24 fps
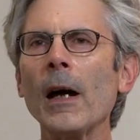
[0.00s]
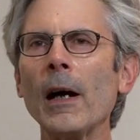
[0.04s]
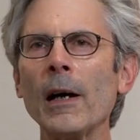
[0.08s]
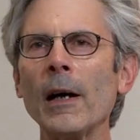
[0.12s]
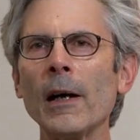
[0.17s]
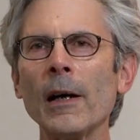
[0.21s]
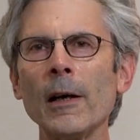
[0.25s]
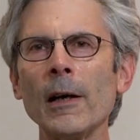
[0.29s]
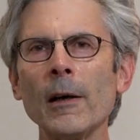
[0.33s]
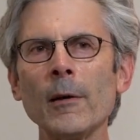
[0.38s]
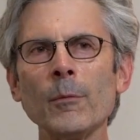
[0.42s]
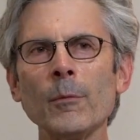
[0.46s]

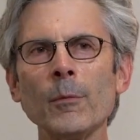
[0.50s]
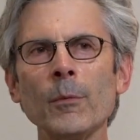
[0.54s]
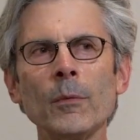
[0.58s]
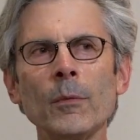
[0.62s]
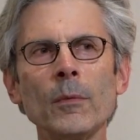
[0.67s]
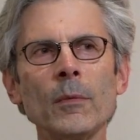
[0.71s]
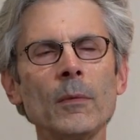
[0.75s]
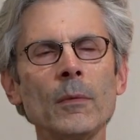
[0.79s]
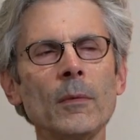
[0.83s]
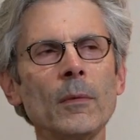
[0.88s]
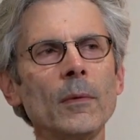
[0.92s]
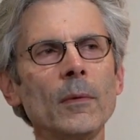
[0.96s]
Um,
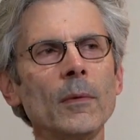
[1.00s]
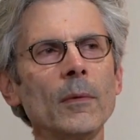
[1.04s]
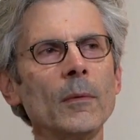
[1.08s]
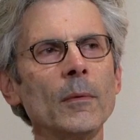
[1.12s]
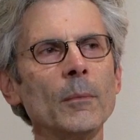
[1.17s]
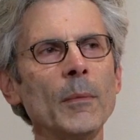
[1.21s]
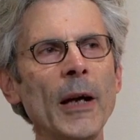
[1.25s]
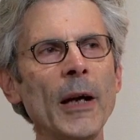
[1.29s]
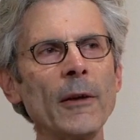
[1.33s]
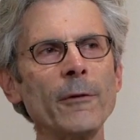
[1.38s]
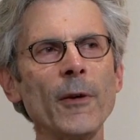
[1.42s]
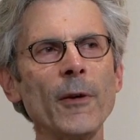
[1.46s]

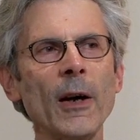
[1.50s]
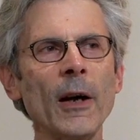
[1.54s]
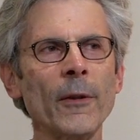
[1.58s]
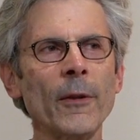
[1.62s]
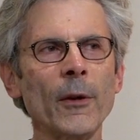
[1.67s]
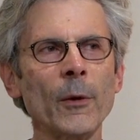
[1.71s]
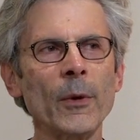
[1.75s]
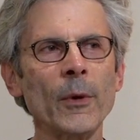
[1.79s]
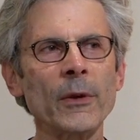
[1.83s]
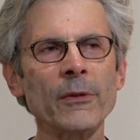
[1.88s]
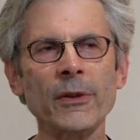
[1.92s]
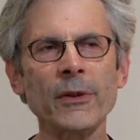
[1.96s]
my
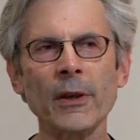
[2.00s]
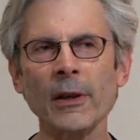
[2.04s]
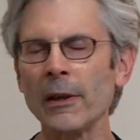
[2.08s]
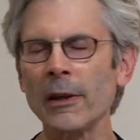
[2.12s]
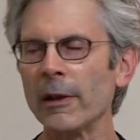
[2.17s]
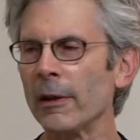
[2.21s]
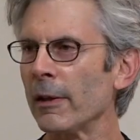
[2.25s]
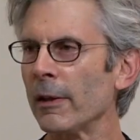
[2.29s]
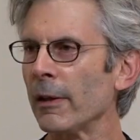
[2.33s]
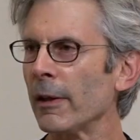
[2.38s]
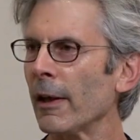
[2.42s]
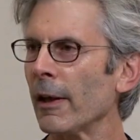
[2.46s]
father was
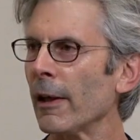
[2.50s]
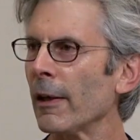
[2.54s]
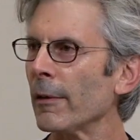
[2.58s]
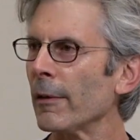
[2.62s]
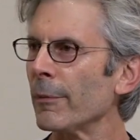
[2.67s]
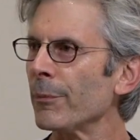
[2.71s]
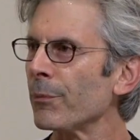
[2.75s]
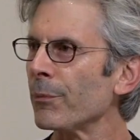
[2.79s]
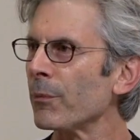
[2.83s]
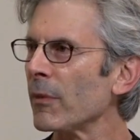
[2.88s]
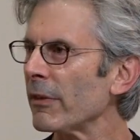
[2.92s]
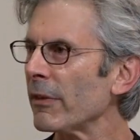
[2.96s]
a
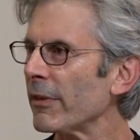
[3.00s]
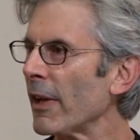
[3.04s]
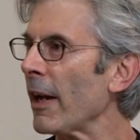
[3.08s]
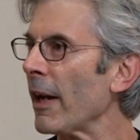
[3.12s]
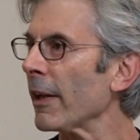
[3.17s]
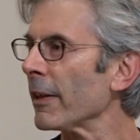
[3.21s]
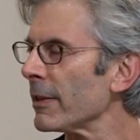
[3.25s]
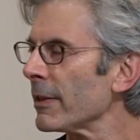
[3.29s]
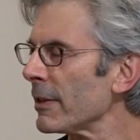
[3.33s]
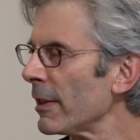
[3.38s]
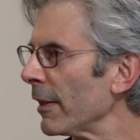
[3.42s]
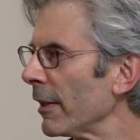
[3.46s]
um,
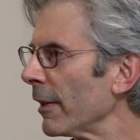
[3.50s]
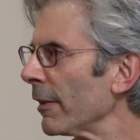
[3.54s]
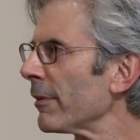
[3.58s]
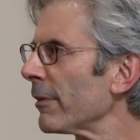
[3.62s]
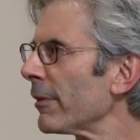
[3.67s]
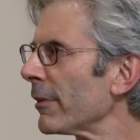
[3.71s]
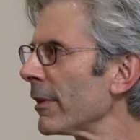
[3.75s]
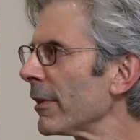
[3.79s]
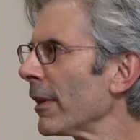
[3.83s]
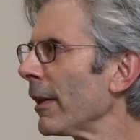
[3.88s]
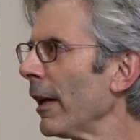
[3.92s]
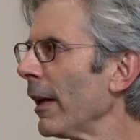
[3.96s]

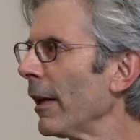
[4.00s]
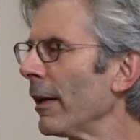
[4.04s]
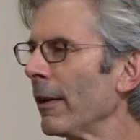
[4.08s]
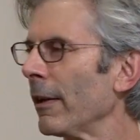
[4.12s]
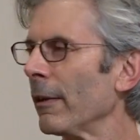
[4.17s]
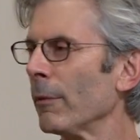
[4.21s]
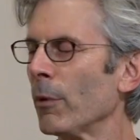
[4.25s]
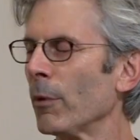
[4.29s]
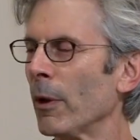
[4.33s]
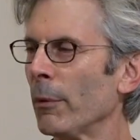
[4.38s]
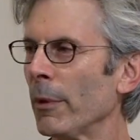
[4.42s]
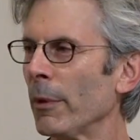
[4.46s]
scientist,
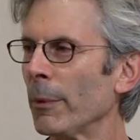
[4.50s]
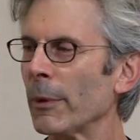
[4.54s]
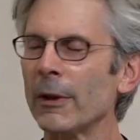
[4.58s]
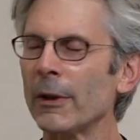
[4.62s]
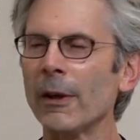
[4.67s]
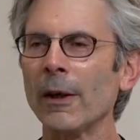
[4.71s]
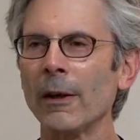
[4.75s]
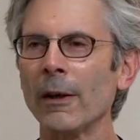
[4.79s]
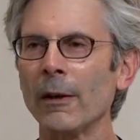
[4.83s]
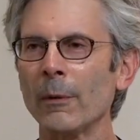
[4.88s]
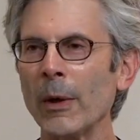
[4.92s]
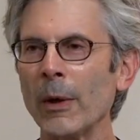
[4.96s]
uh, what we would
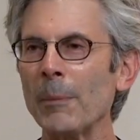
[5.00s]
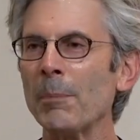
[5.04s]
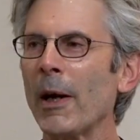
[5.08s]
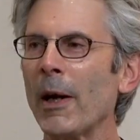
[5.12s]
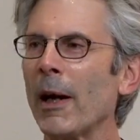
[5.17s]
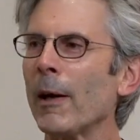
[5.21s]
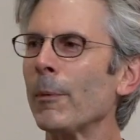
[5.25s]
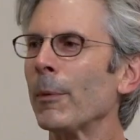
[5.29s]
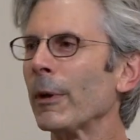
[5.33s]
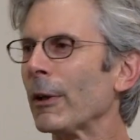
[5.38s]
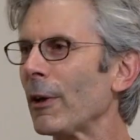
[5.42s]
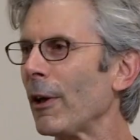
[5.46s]
call, what
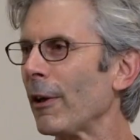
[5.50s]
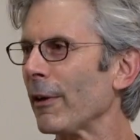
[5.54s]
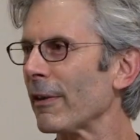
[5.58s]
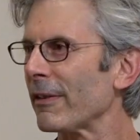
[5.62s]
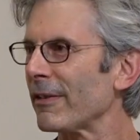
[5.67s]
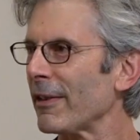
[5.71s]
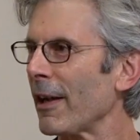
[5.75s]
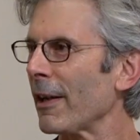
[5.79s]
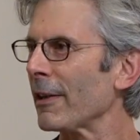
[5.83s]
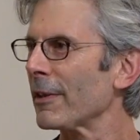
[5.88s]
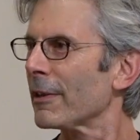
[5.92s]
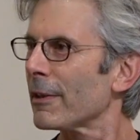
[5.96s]
Bob would call a
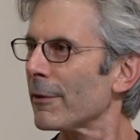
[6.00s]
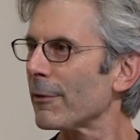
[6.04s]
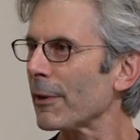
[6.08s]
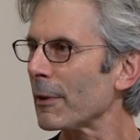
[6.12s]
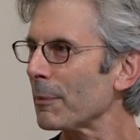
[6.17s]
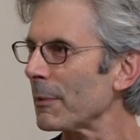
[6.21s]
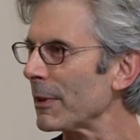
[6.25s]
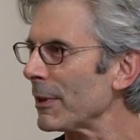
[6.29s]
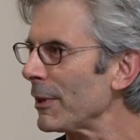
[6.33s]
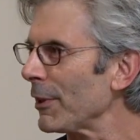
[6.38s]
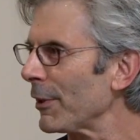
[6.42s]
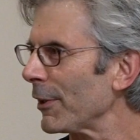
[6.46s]

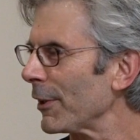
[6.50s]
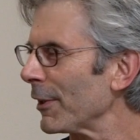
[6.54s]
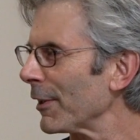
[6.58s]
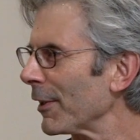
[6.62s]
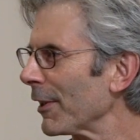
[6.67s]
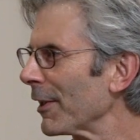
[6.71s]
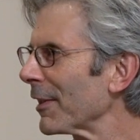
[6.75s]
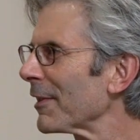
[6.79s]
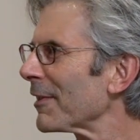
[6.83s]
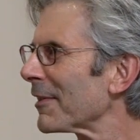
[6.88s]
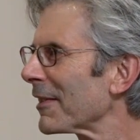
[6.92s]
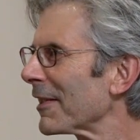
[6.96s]
scientific
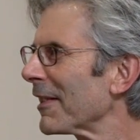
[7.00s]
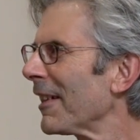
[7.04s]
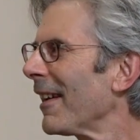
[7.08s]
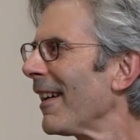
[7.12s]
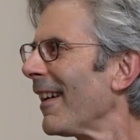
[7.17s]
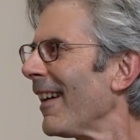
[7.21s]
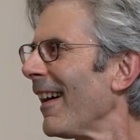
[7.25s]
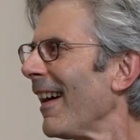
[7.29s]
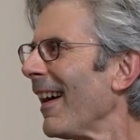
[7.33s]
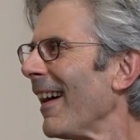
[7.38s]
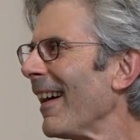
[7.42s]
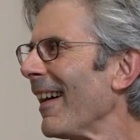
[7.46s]
materialist,
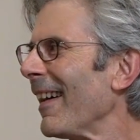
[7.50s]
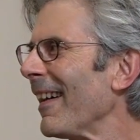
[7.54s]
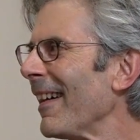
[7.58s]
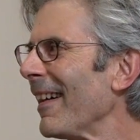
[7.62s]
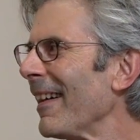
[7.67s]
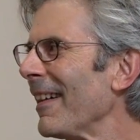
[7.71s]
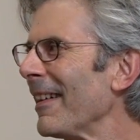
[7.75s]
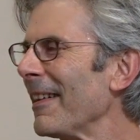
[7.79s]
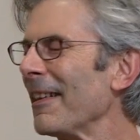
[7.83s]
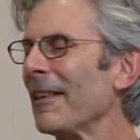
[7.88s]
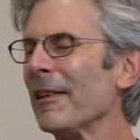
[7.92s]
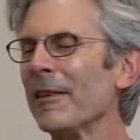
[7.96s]

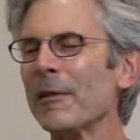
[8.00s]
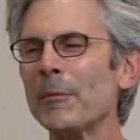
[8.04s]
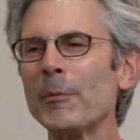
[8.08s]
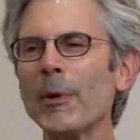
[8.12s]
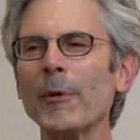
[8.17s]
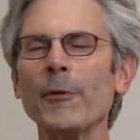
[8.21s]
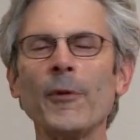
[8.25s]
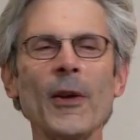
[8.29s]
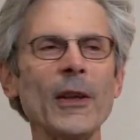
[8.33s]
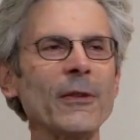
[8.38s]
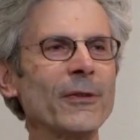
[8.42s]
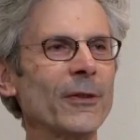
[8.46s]
uh,
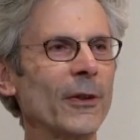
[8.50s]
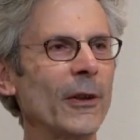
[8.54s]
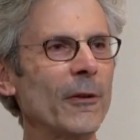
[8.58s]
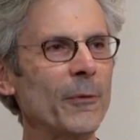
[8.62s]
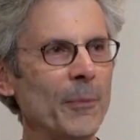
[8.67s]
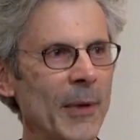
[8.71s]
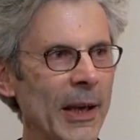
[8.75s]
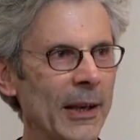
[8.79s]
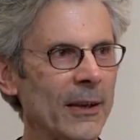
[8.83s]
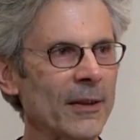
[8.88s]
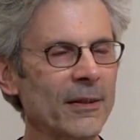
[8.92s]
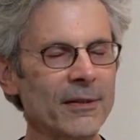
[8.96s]
professor of
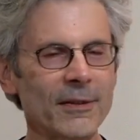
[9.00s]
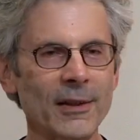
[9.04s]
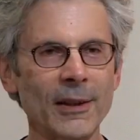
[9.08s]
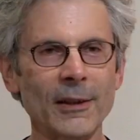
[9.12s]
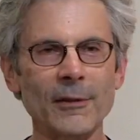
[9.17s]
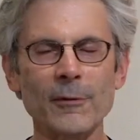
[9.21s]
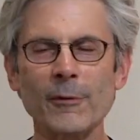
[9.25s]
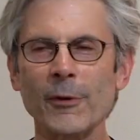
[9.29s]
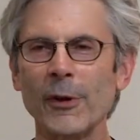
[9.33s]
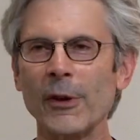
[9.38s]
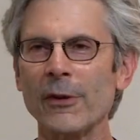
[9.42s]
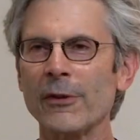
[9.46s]

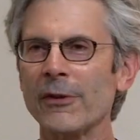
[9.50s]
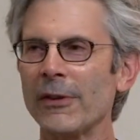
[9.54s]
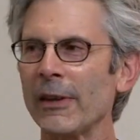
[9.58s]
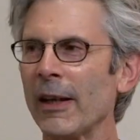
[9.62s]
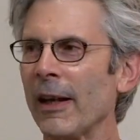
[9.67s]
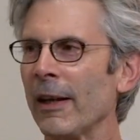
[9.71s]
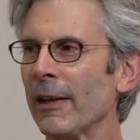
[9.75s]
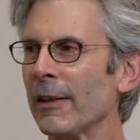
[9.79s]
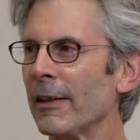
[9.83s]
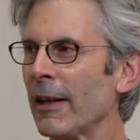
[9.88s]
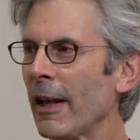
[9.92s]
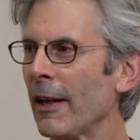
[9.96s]
medicine, first
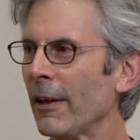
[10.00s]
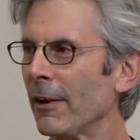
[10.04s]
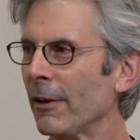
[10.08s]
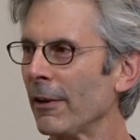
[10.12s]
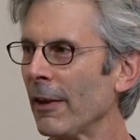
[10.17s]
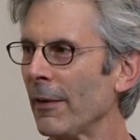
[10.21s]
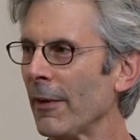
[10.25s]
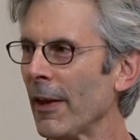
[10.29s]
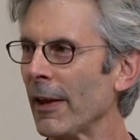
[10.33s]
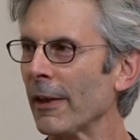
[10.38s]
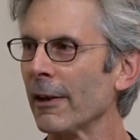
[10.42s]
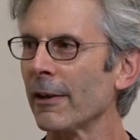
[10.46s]
at
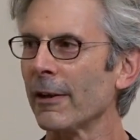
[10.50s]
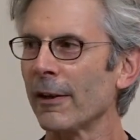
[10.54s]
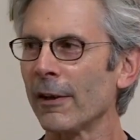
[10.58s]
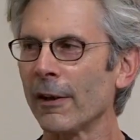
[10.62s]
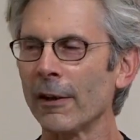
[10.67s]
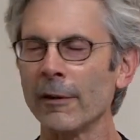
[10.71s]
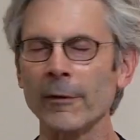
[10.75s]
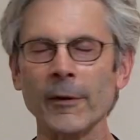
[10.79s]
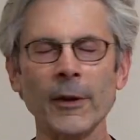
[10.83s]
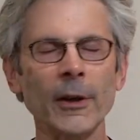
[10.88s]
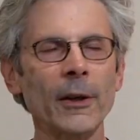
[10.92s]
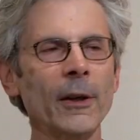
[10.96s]
Yale and then at
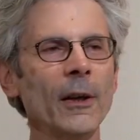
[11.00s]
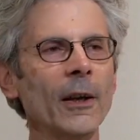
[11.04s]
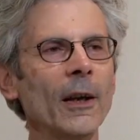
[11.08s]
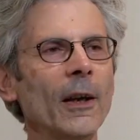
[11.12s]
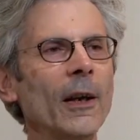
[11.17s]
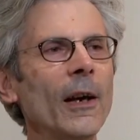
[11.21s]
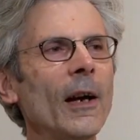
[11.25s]
Harvard.